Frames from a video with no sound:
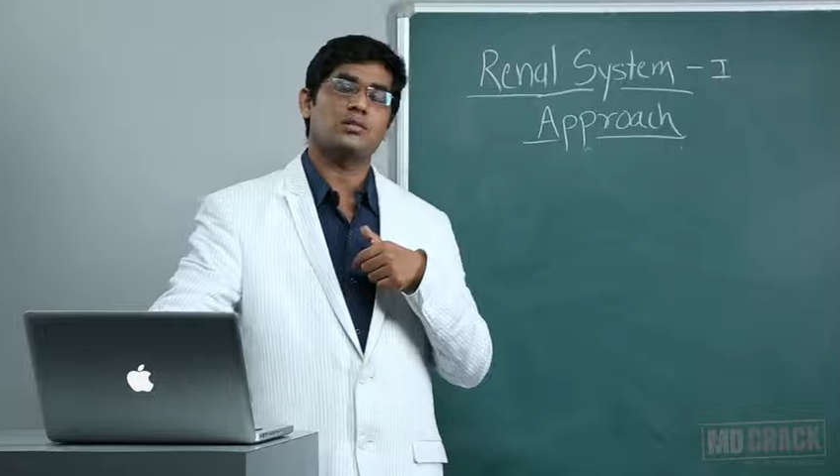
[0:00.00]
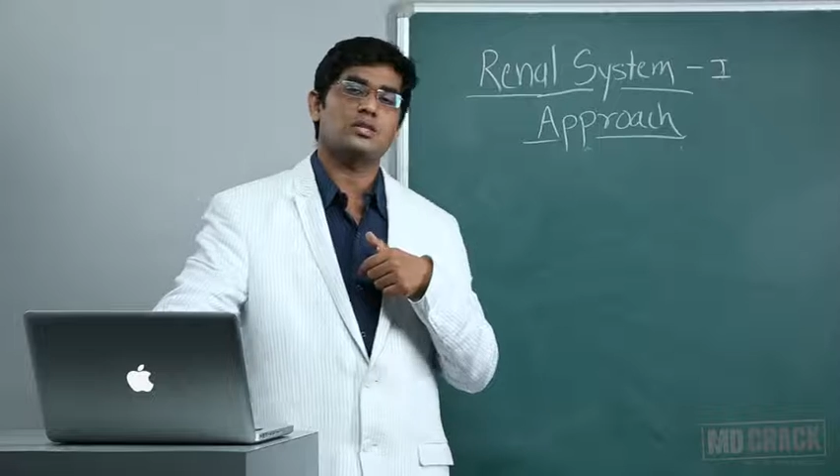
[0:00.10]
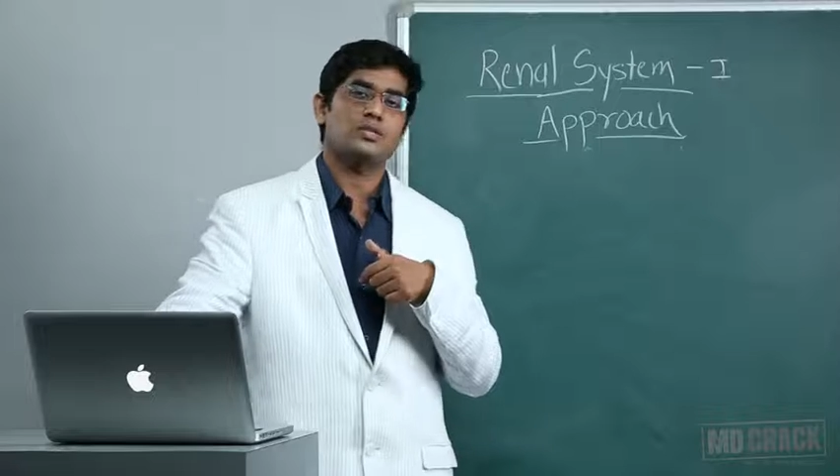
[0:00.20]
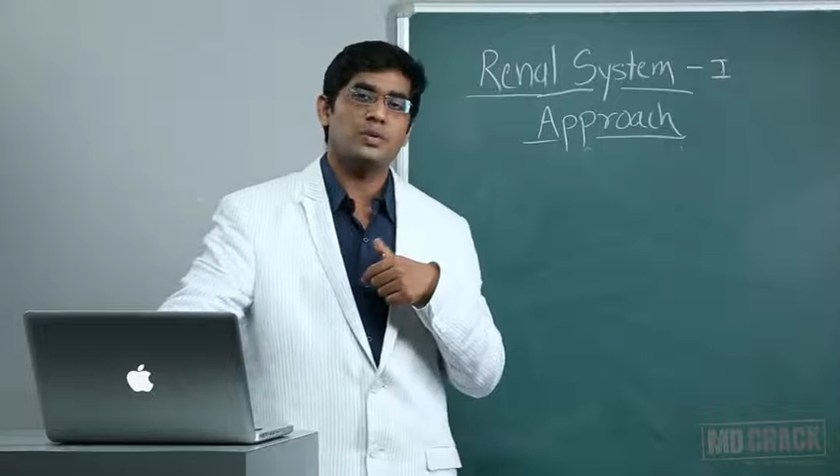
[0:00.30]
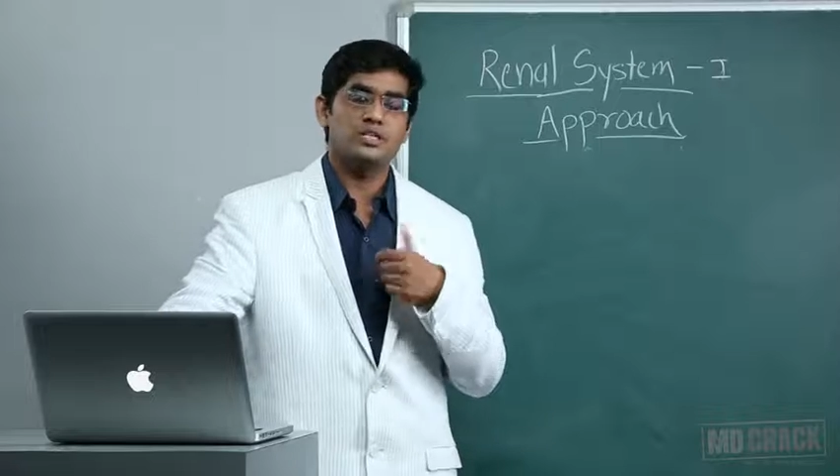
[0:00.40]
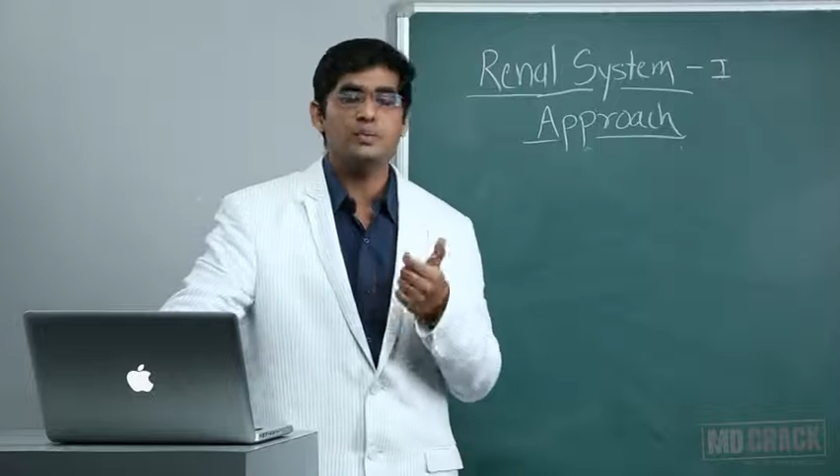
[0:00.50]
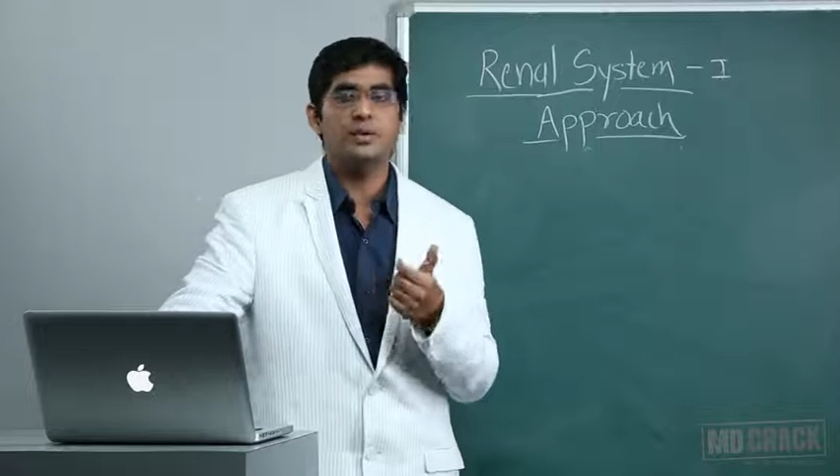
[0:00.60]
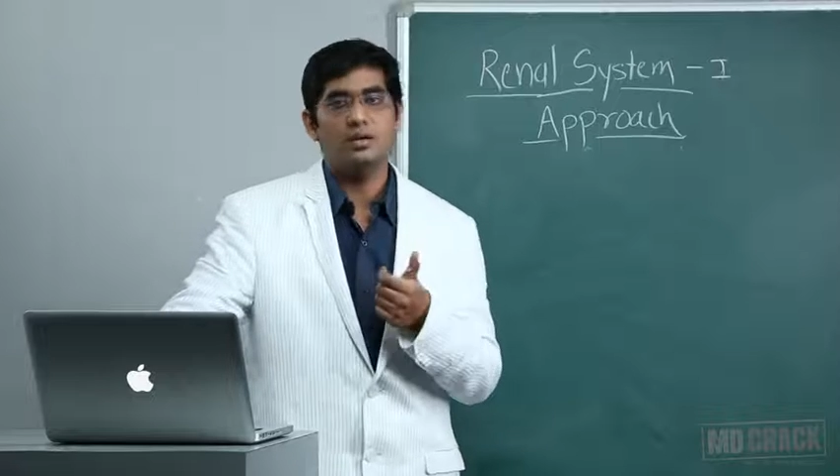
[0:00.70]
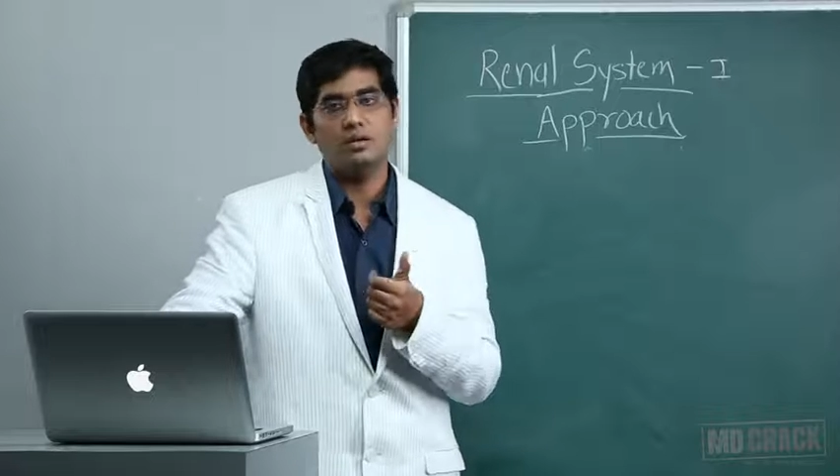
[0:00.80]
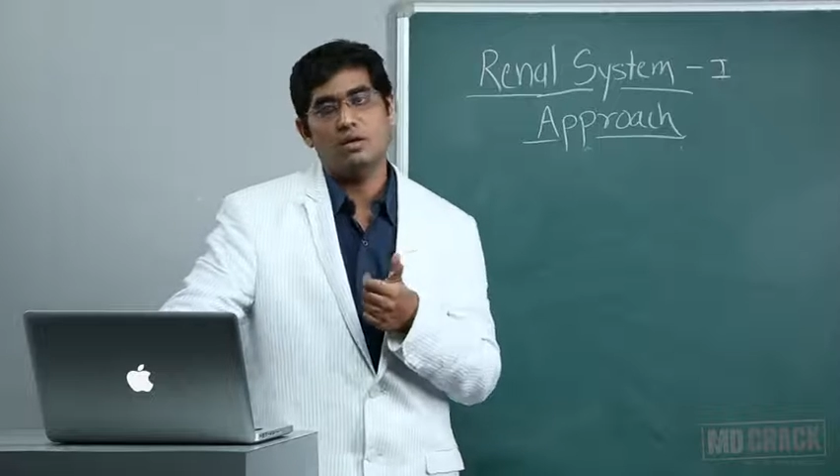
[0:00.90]

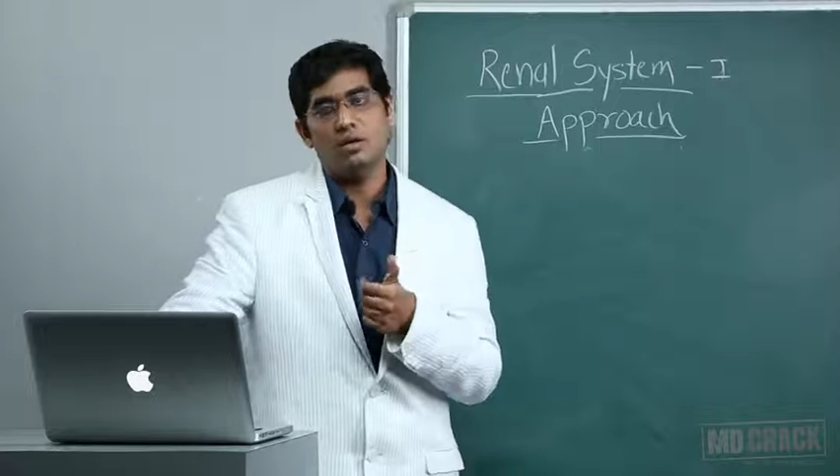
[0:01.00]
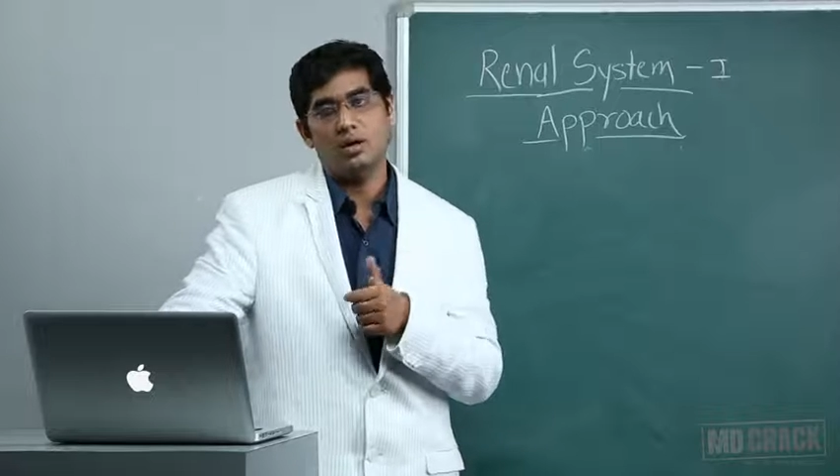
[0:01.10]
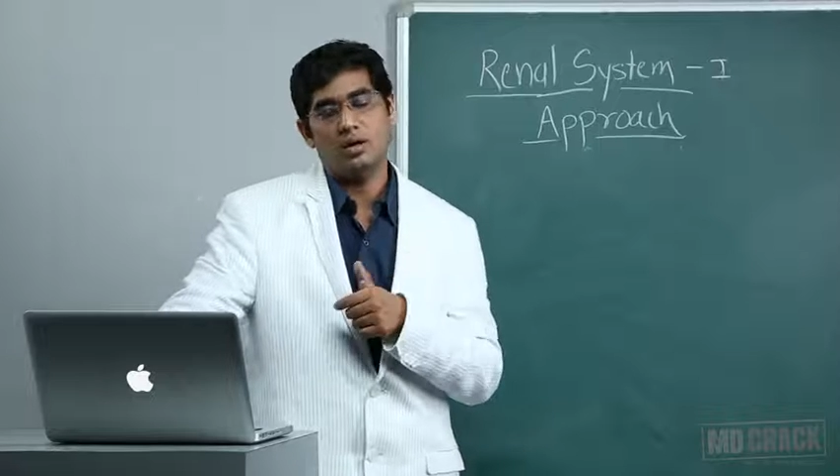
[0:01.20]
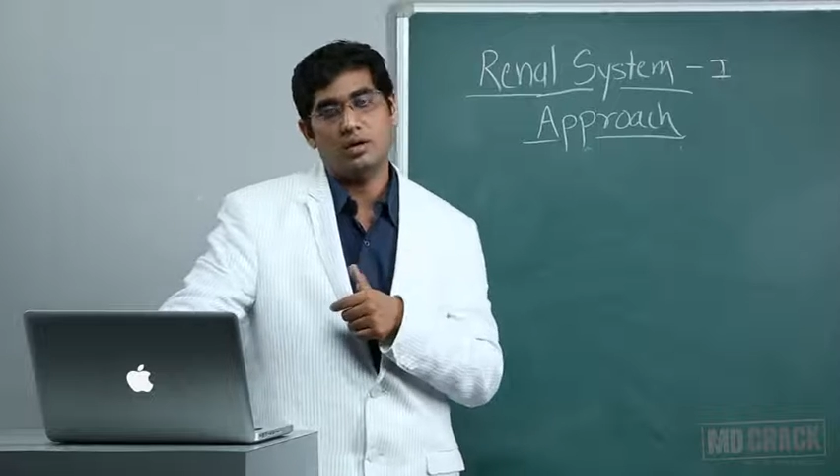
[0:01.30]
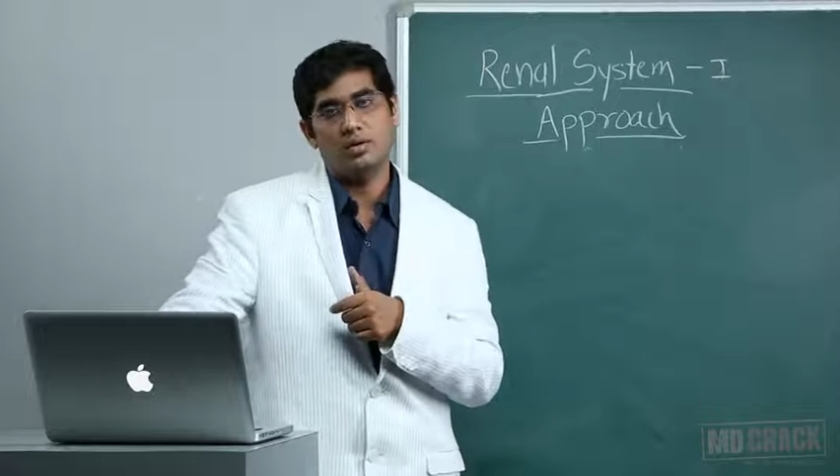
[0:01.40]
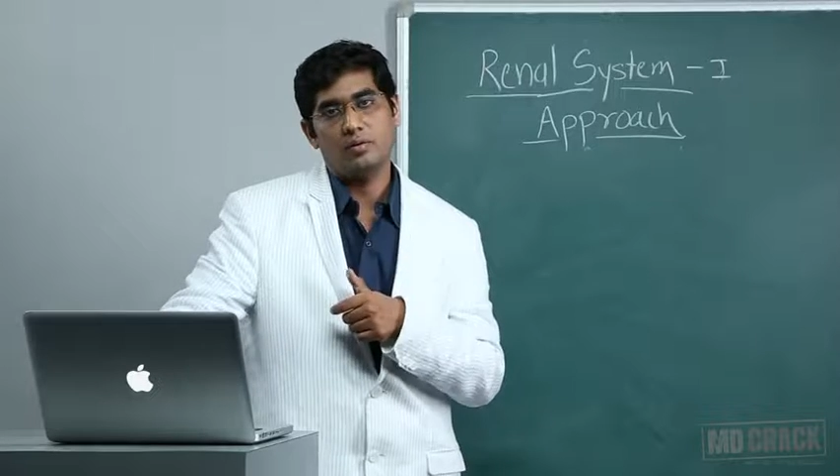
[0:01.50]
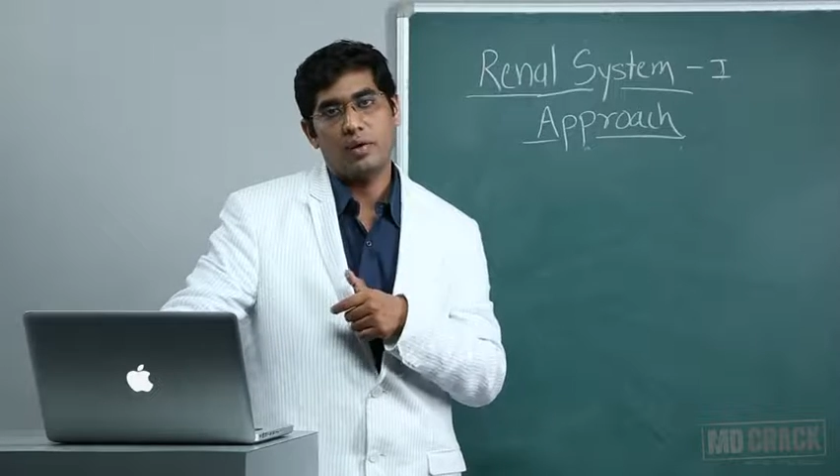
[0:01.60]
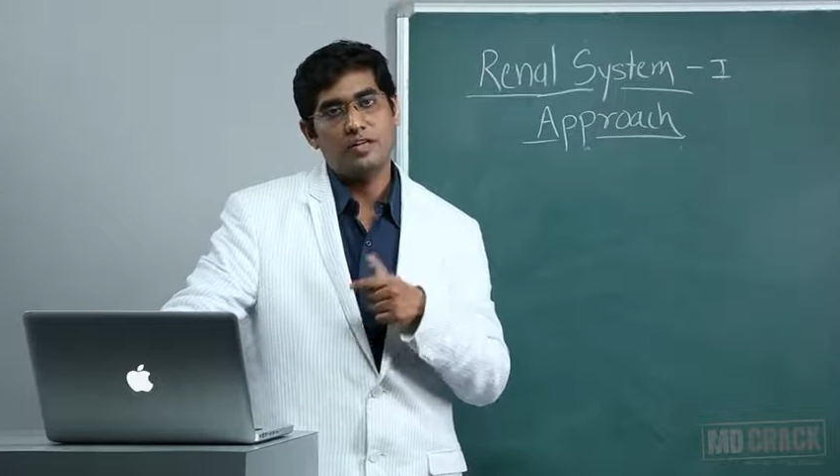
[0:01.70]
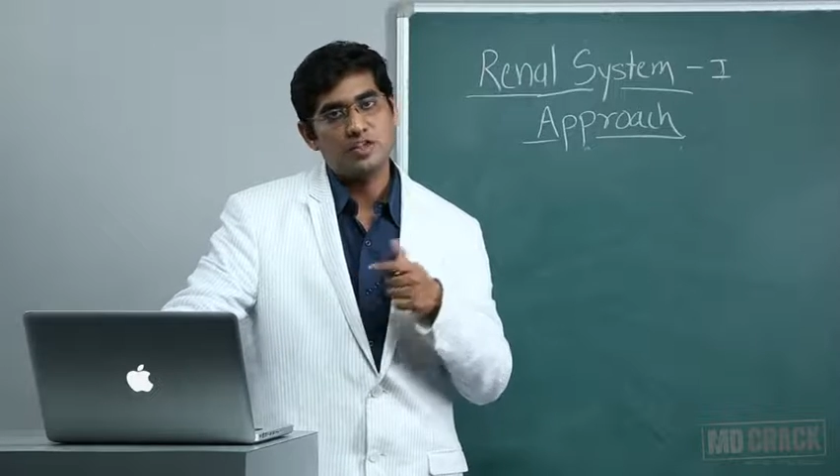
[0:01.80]
specific, quite